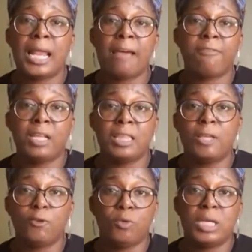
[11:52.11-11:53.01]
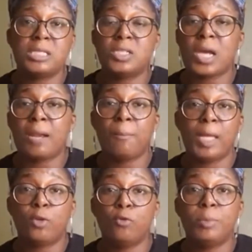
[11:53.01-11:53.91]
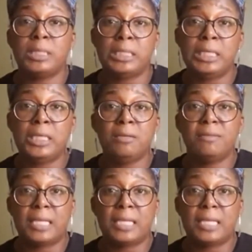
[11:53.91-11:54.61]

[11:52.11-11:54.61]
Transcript: And I feel like they do that to try to make you believe